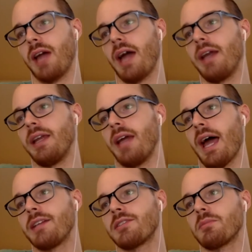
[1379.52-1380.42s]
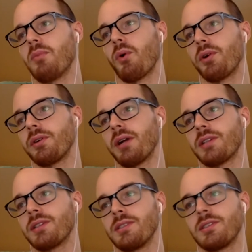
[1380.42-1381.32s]
It adds more
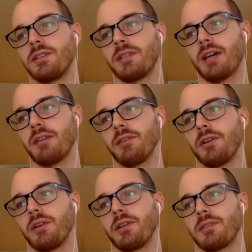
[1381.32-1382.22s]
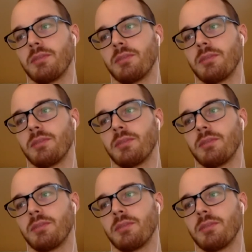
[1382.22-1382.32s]
directions to your data flow, and it just